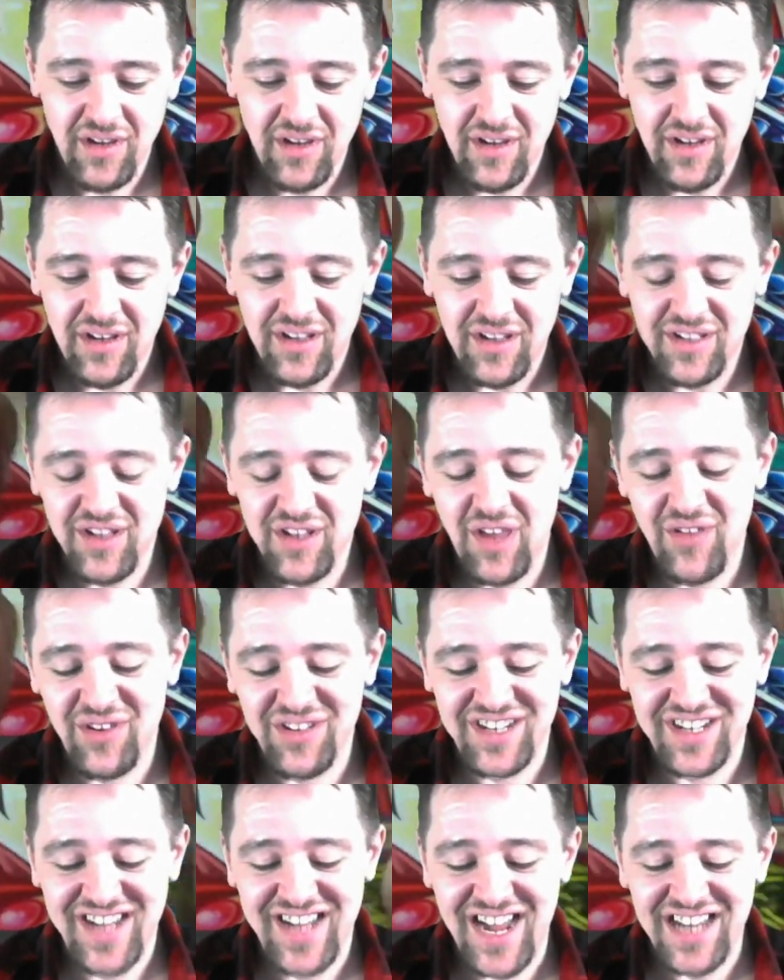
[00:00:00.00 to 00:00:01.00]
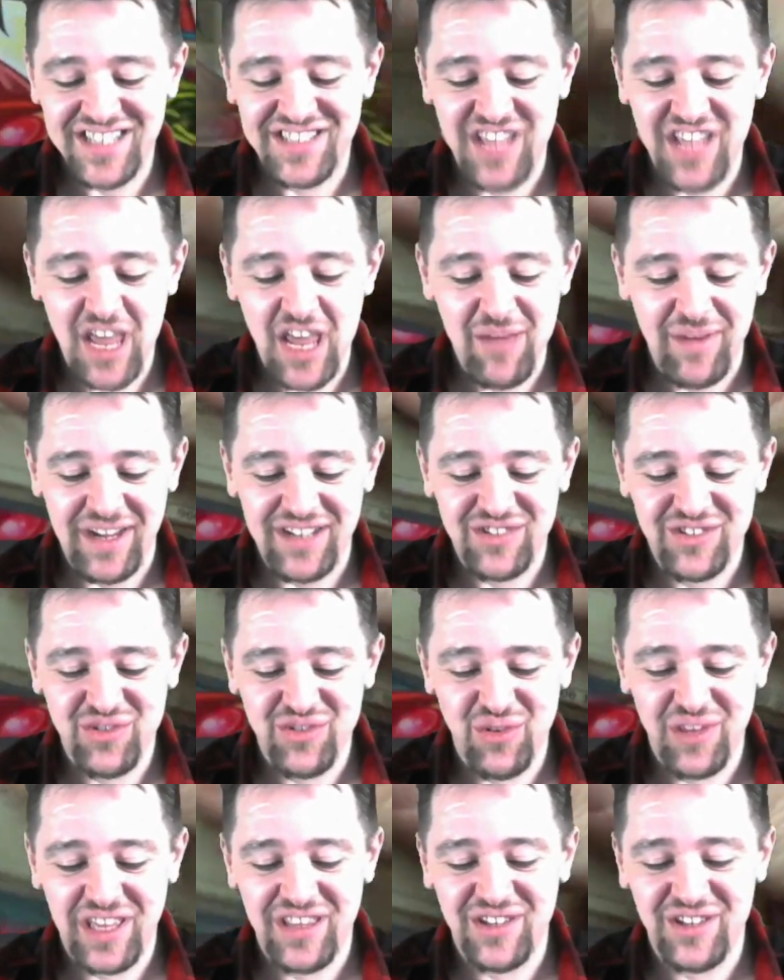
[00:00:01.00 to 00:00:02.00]
Another, god damn it,
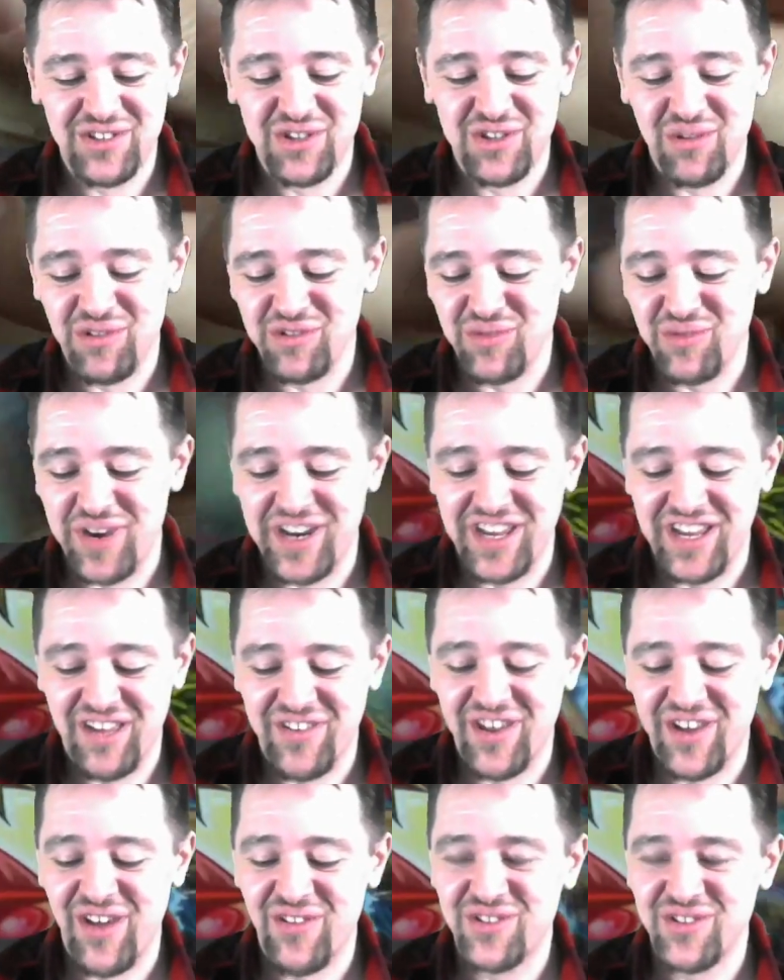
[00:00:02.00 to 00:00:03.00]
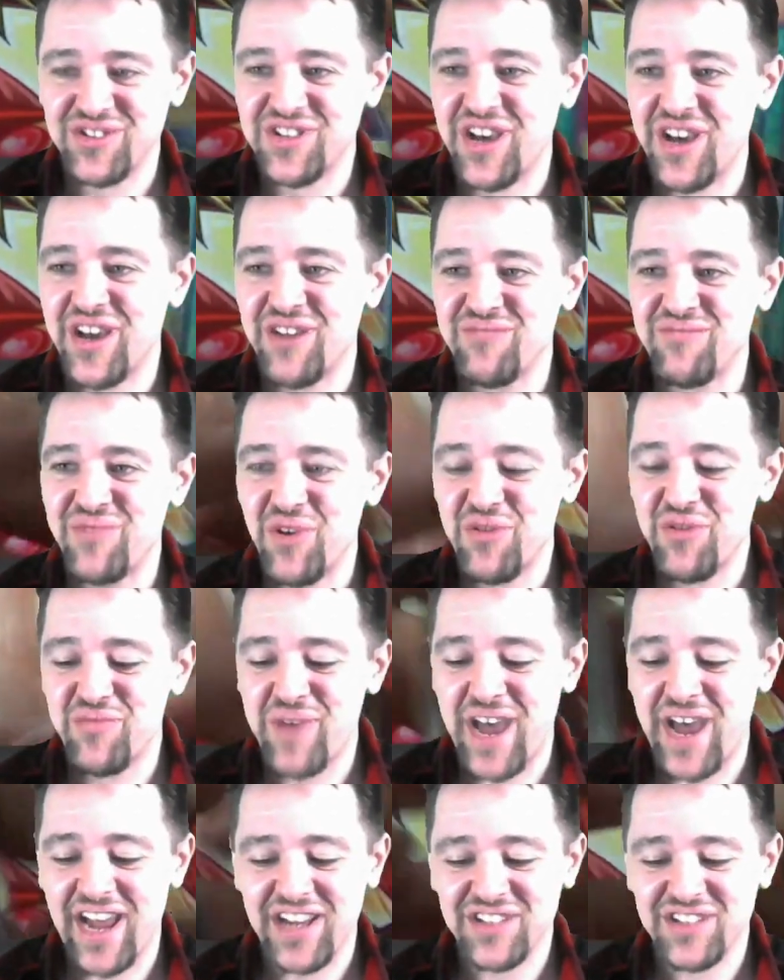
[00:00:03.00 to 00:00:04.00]
Drooling Lizard was waiting on the other side of both
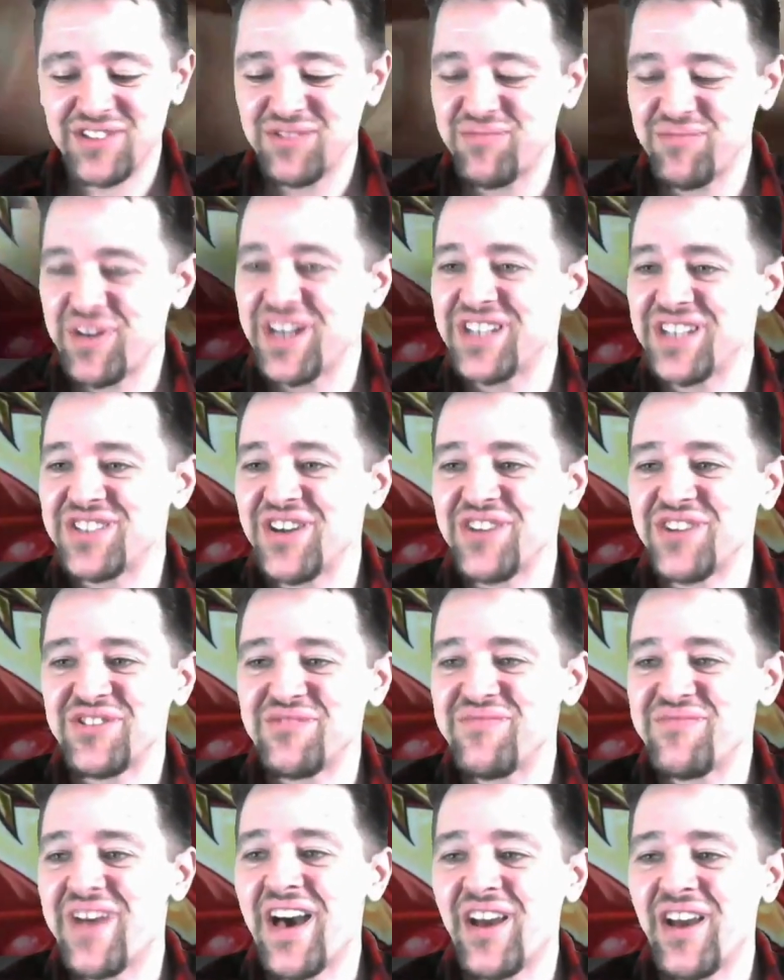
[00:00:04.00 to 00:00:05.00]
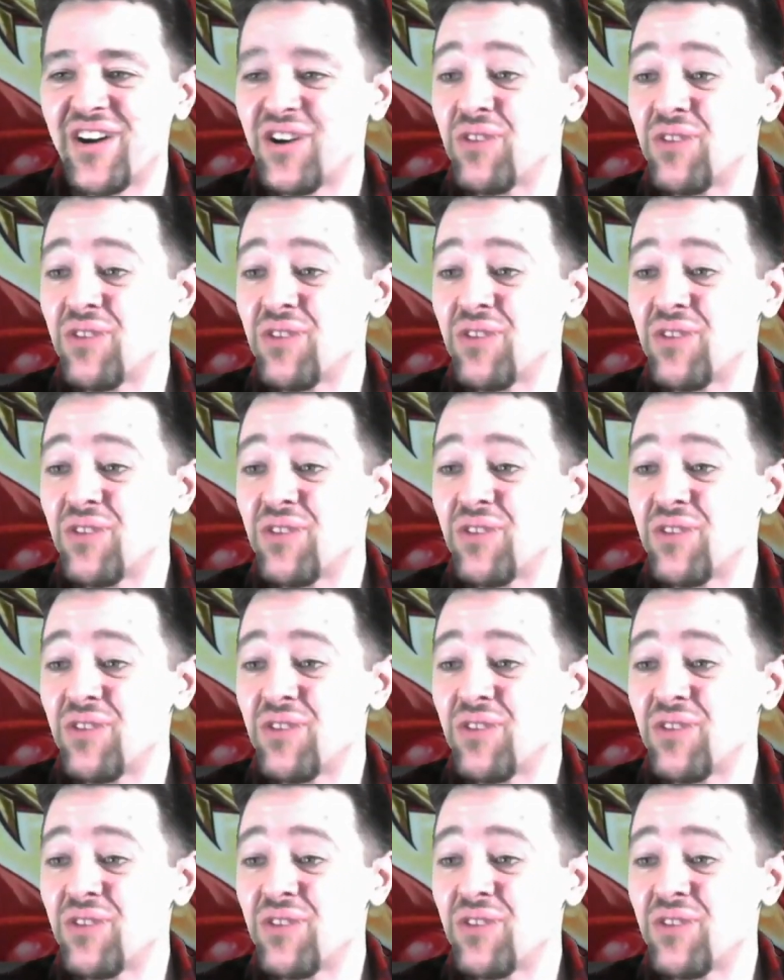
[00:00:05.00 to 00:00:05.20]
packs, but it doesn't matter.